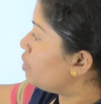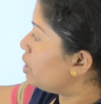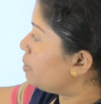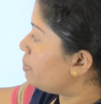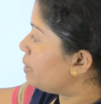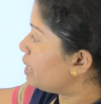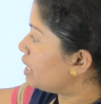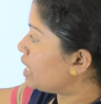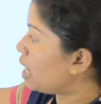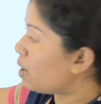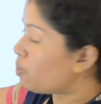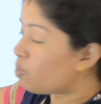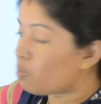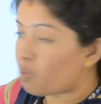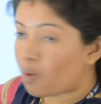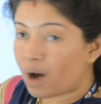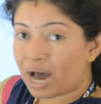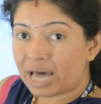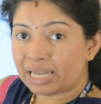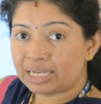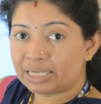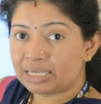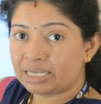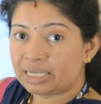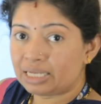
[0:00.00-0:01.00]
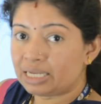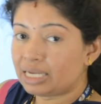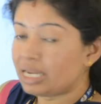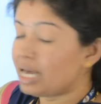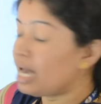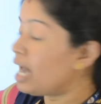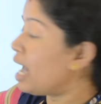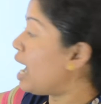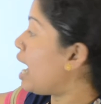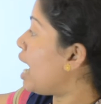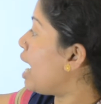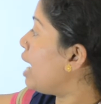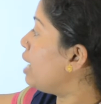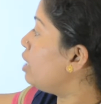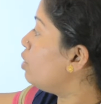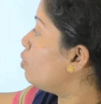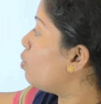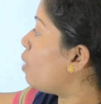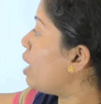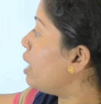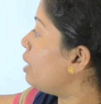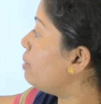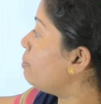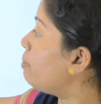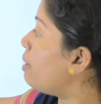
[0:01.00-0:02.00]
become 1, and
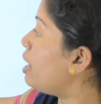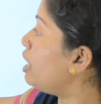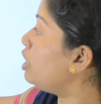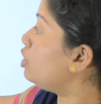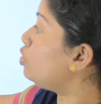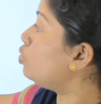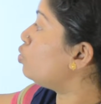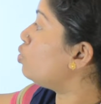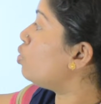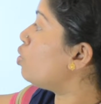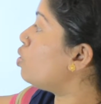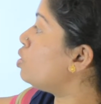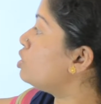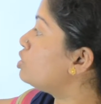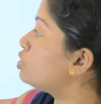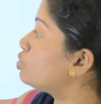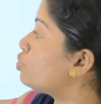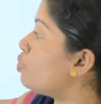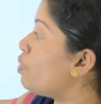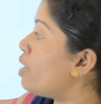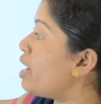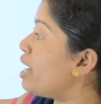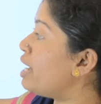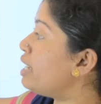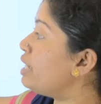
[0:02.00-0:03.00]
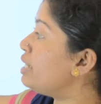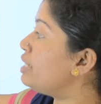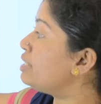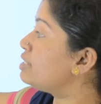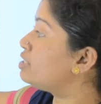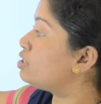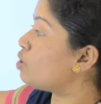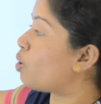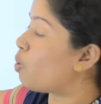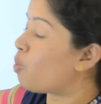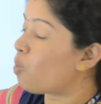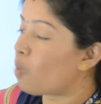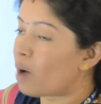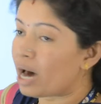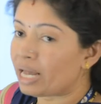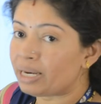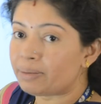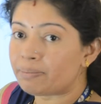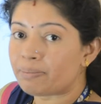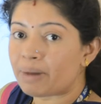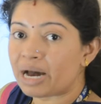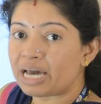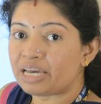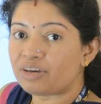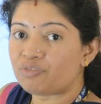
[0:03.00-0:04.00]
1 by 2 whole square is 1
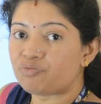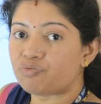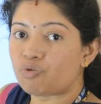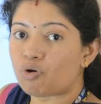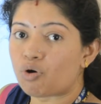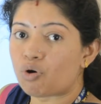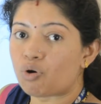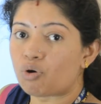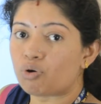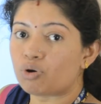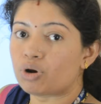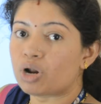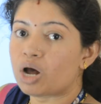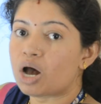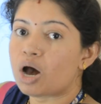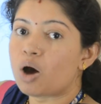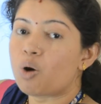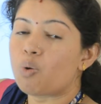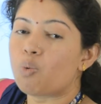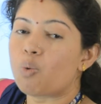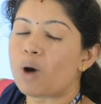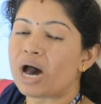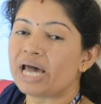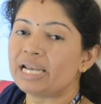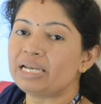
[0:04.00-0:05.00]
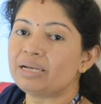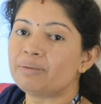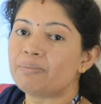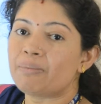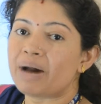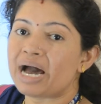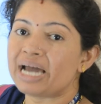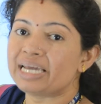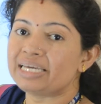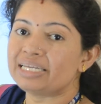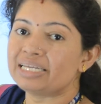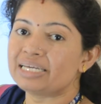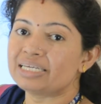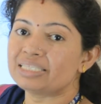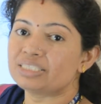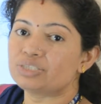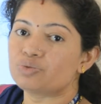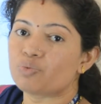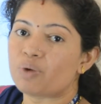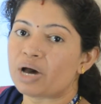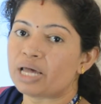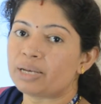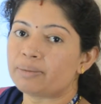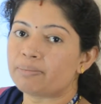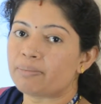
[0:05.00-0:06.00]
by 4, 1 minus
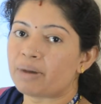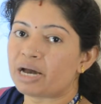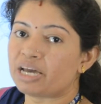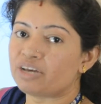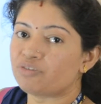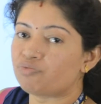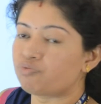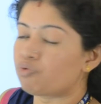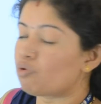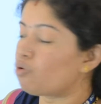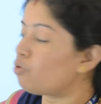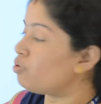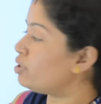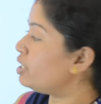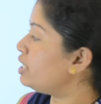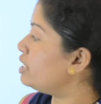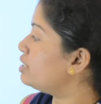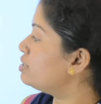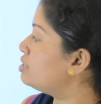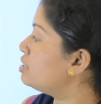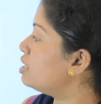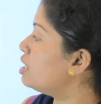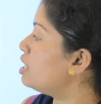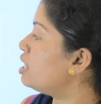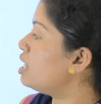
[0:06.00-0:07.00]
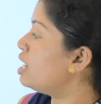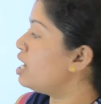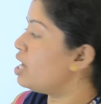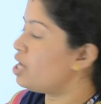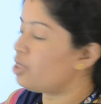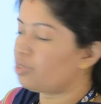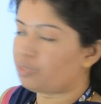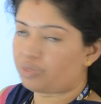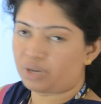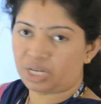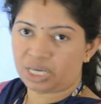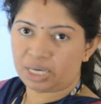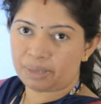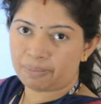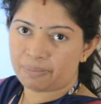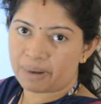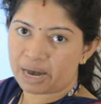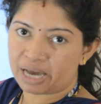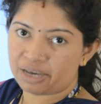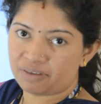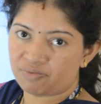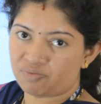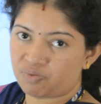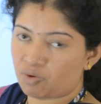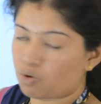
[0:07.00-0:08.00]
1 by 4 is a 3
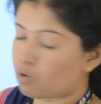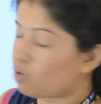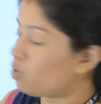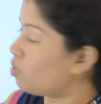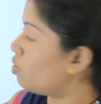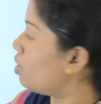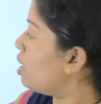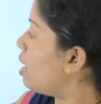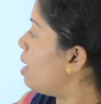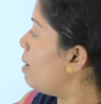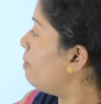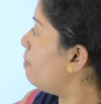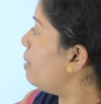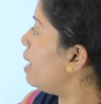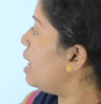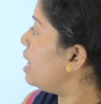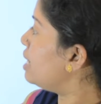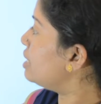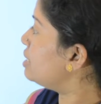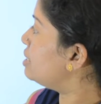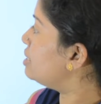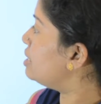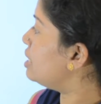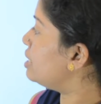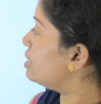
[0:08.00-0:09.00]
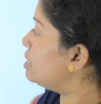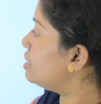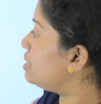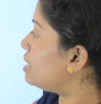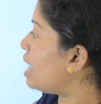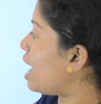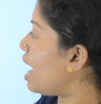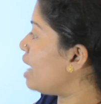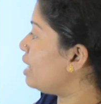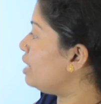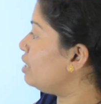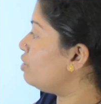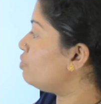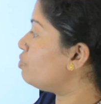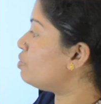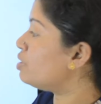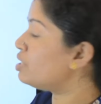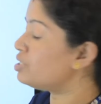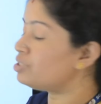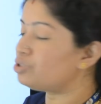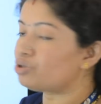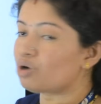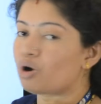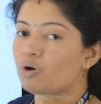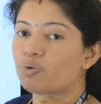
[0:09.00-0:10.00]
by 4, plus this tan
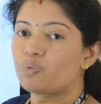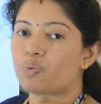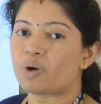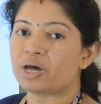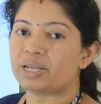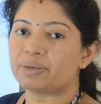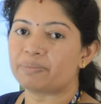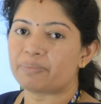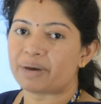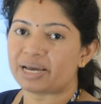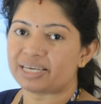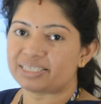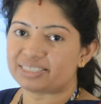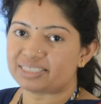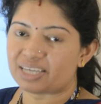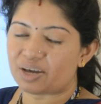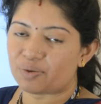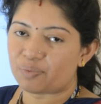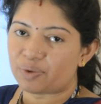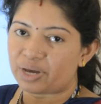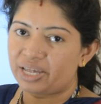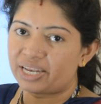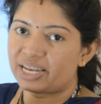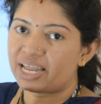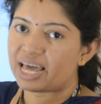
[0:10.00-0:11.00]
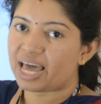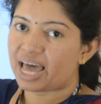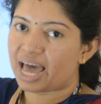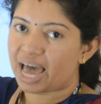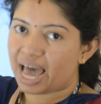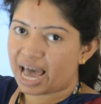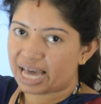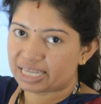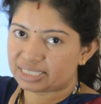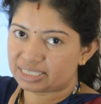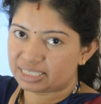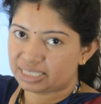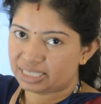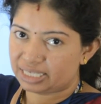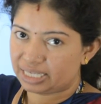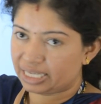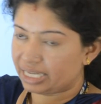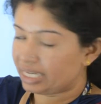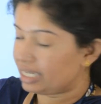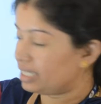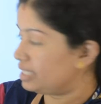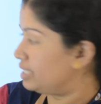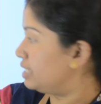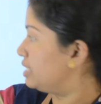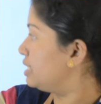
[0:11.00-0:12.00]
inverse of 1 by 7 as it is.